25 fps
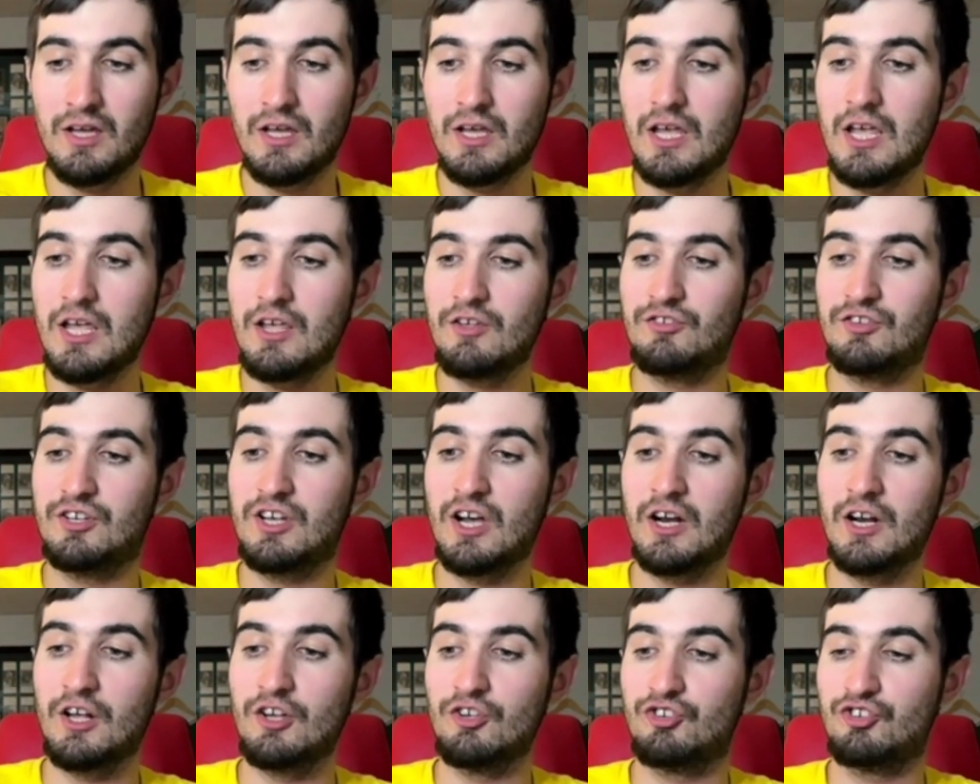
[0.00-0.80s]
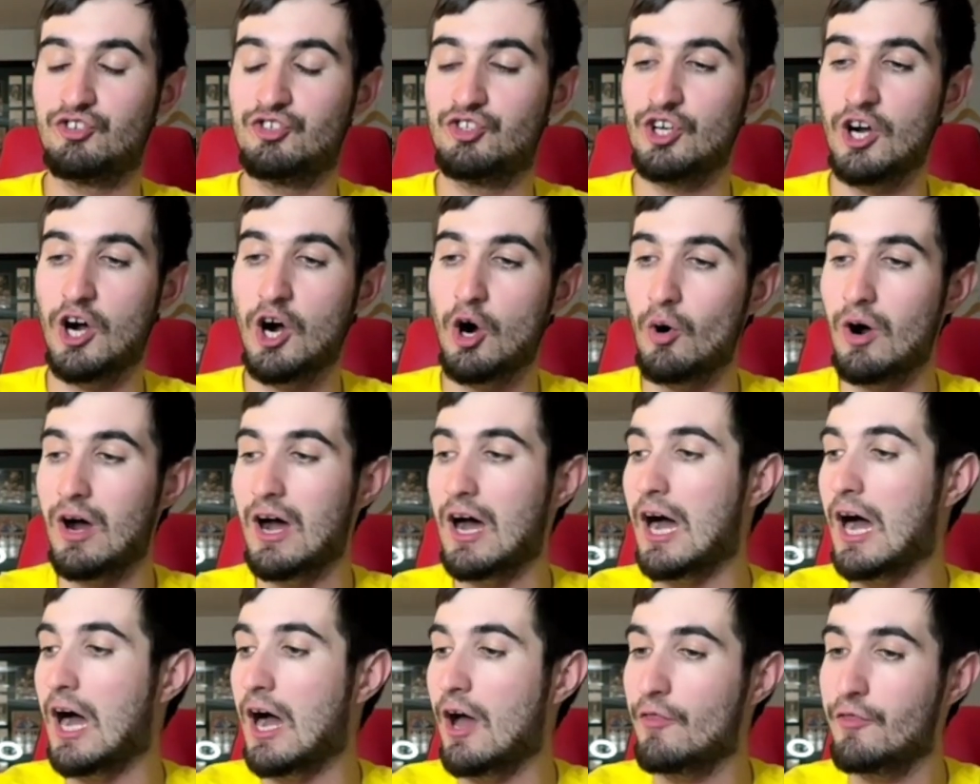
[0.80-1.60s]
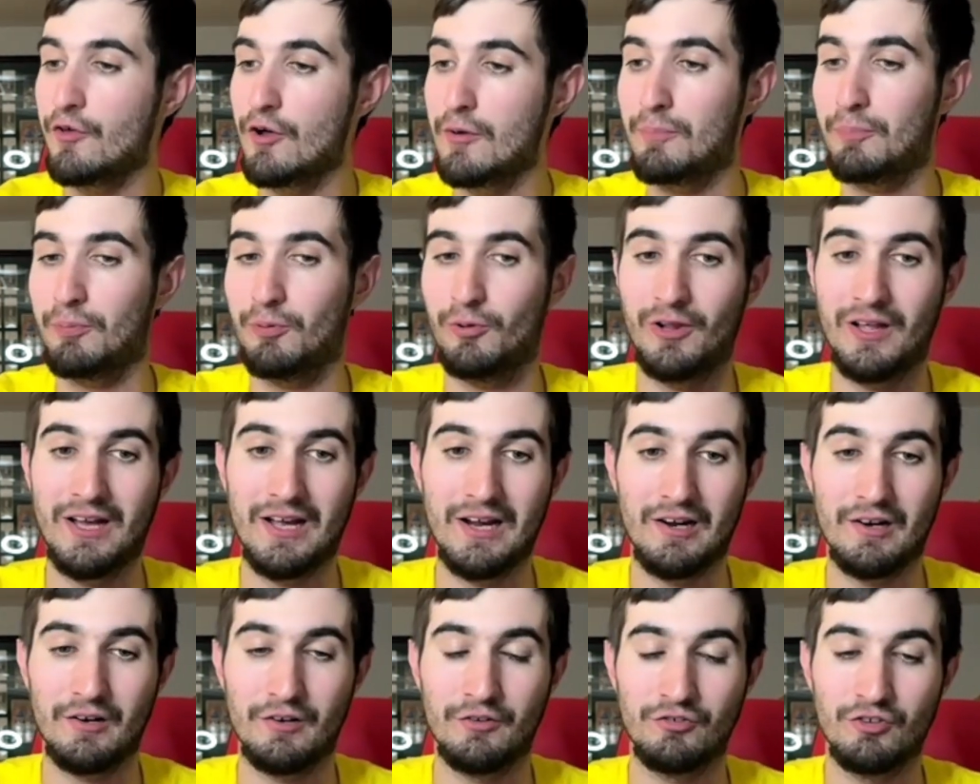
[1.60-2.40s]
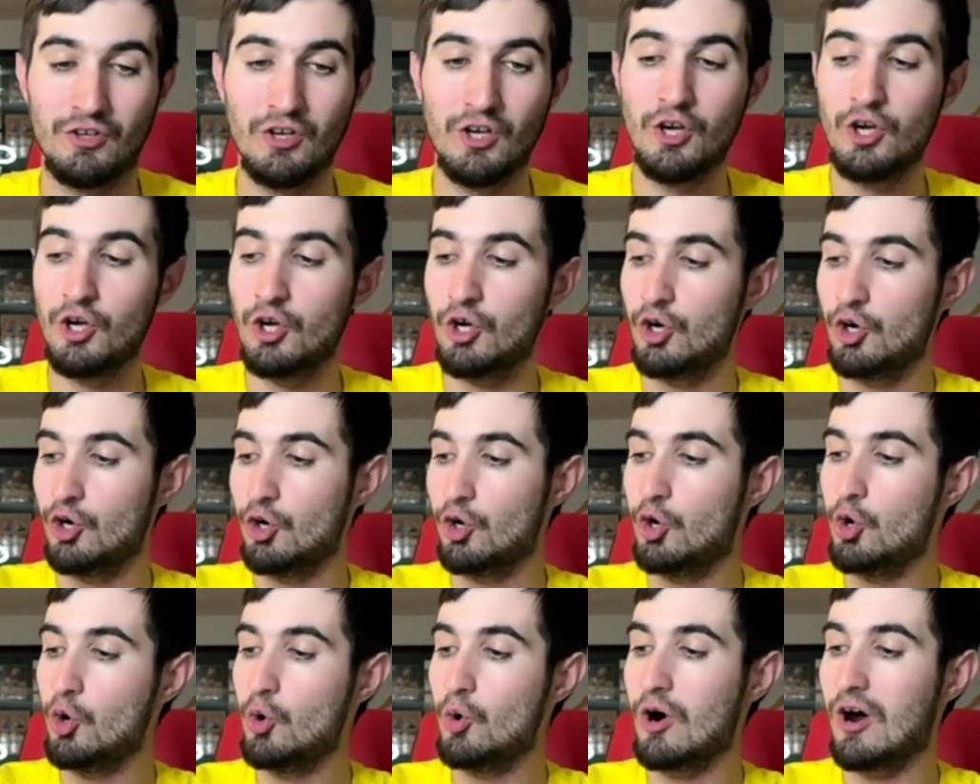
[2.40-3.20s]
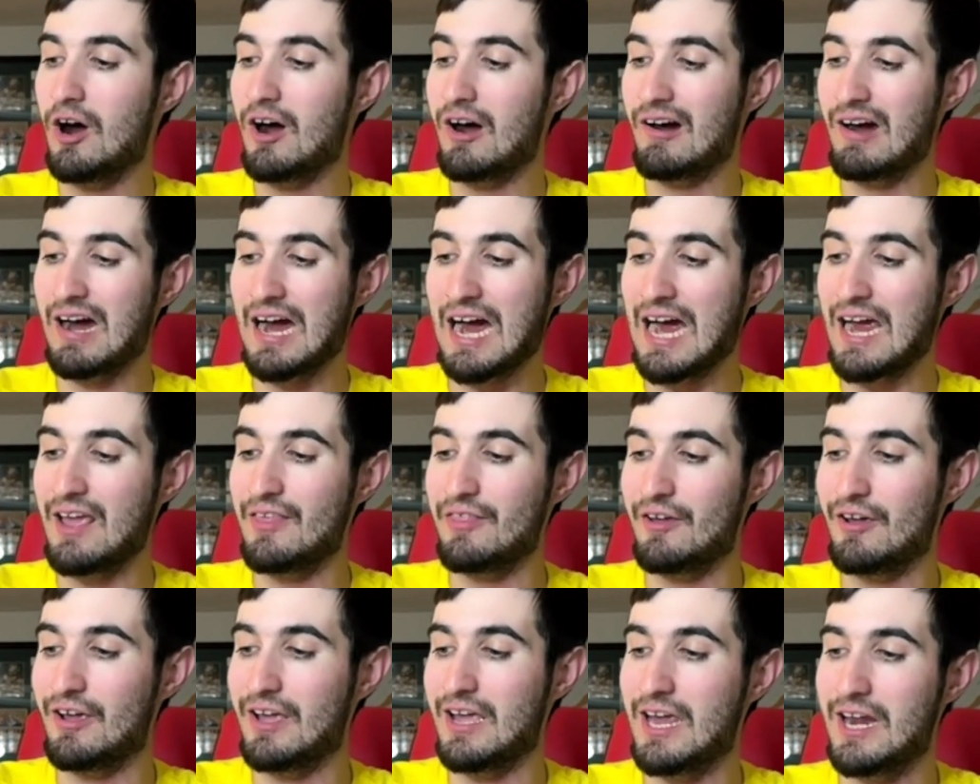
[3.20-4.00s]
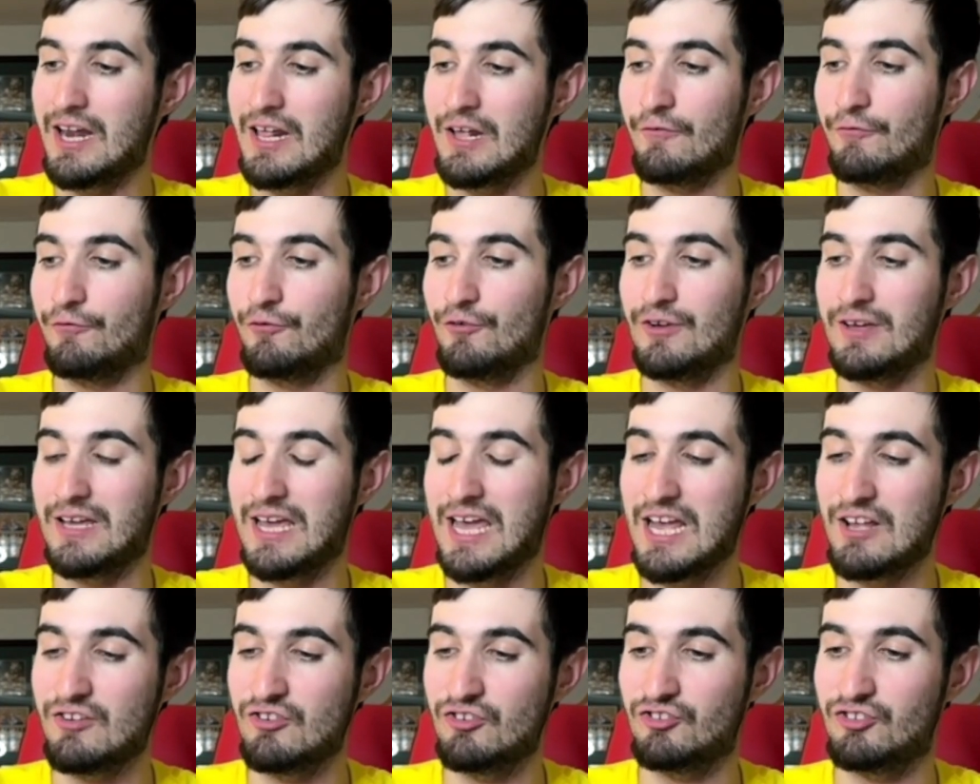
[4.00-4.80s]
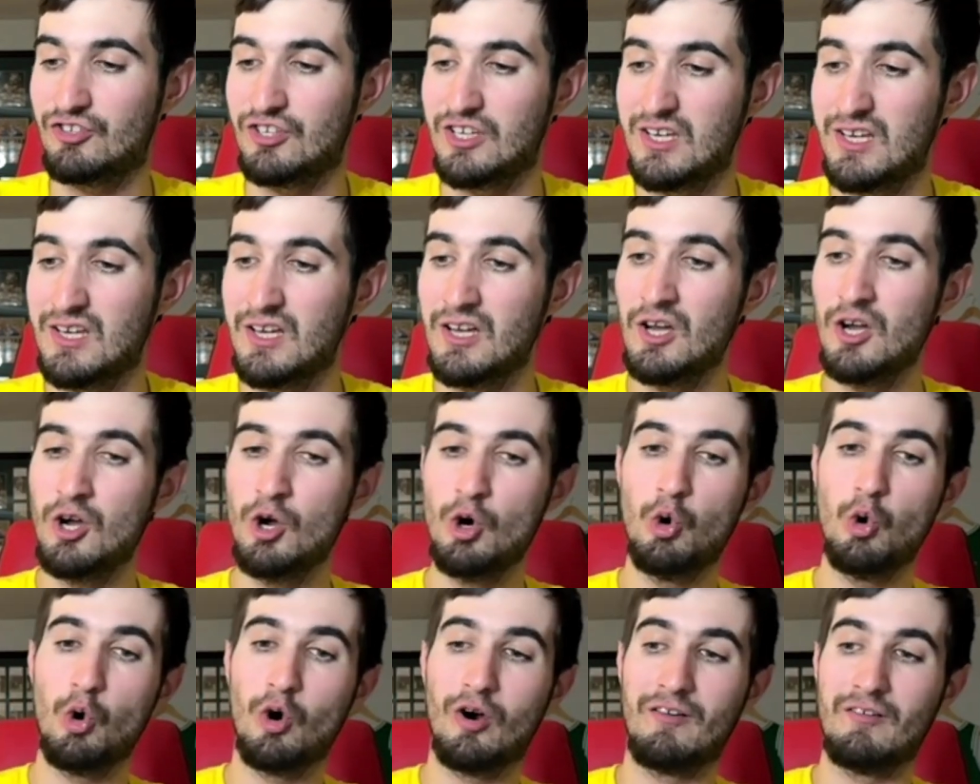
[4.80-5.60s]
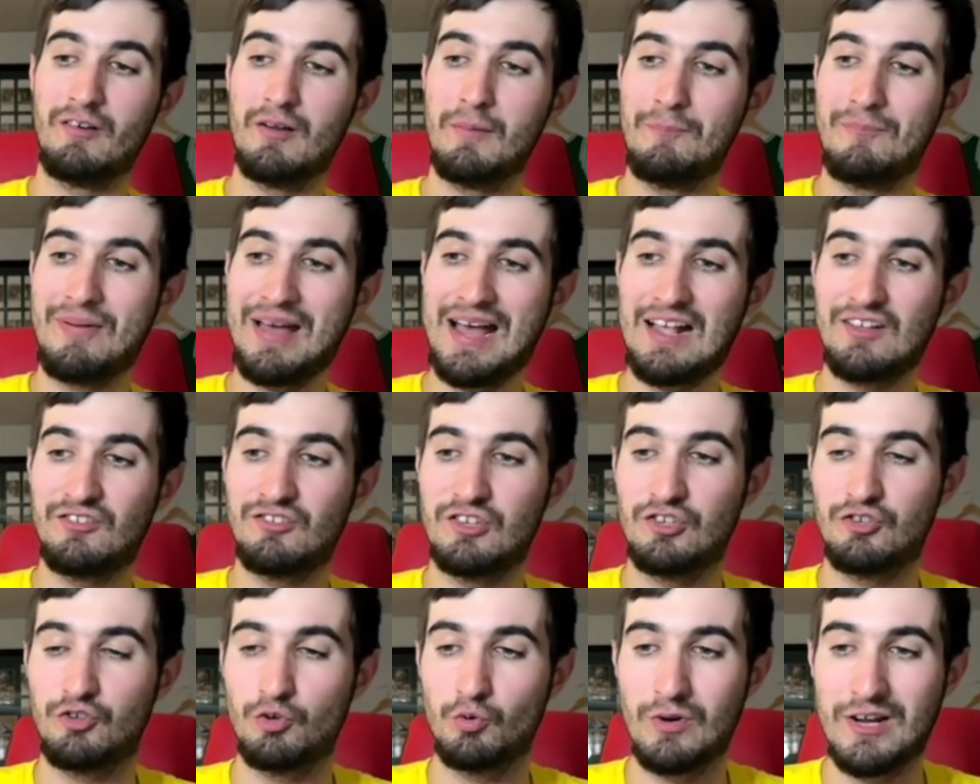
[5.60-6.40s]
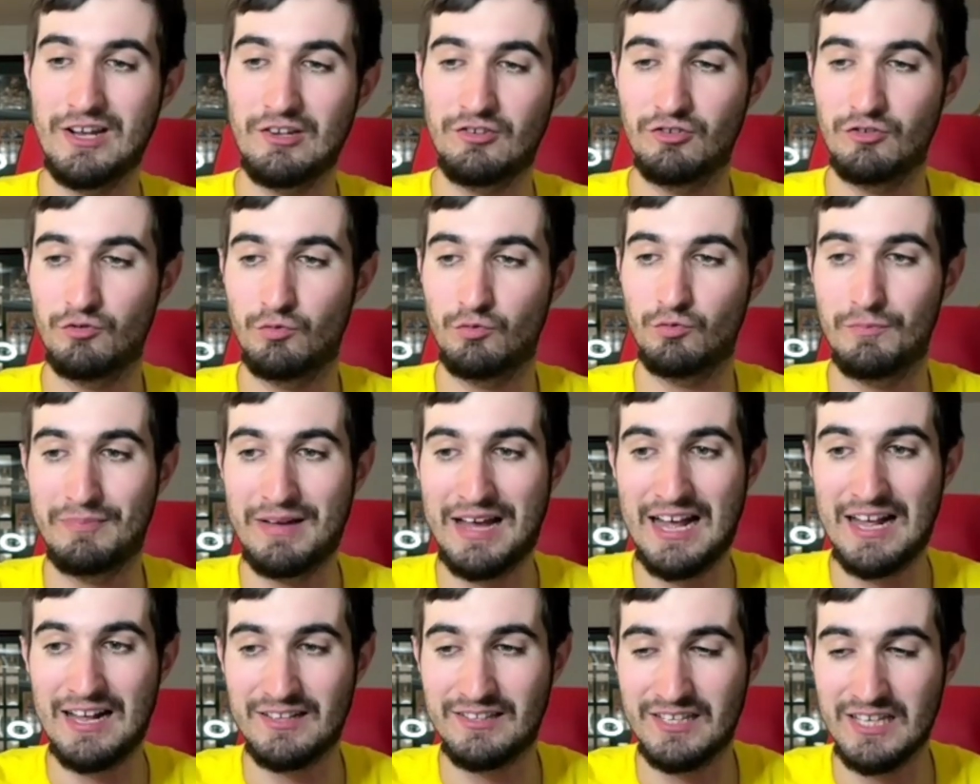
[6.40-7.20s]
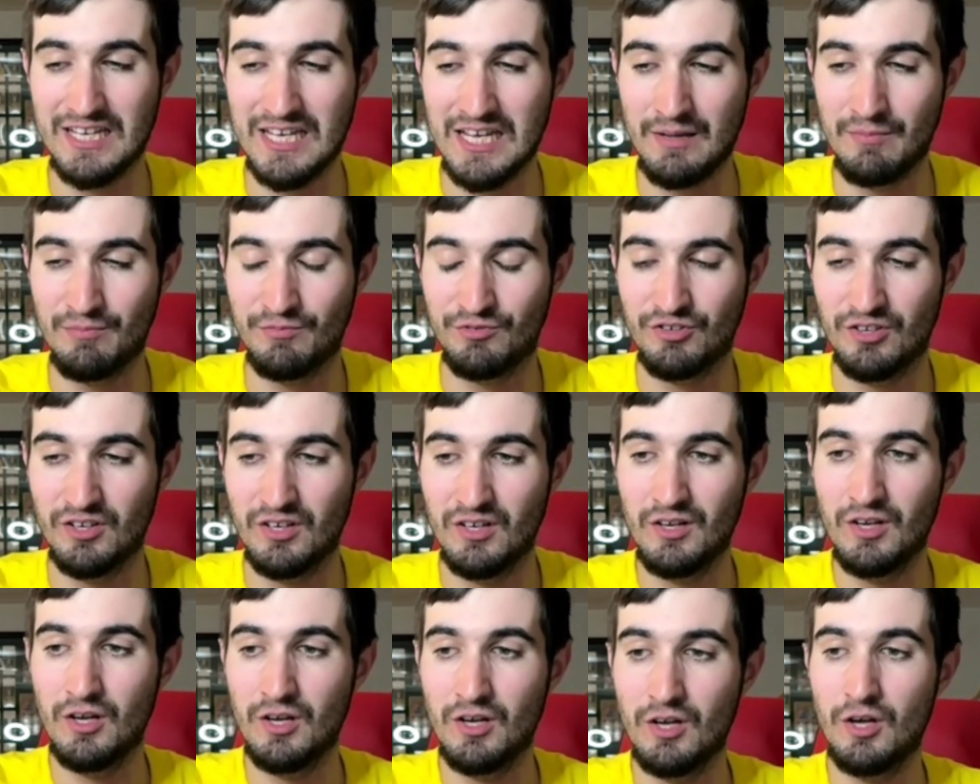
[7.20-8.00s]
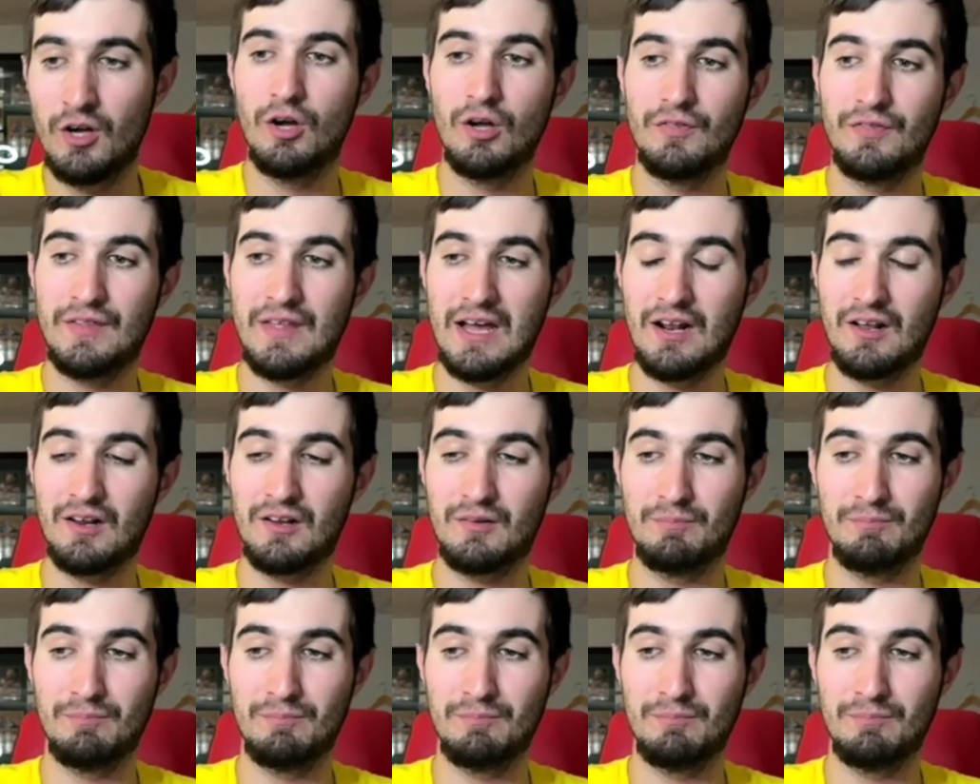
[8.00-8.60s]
is going to show other players who are either hitting free agency, who are in bad situations with bad teams, that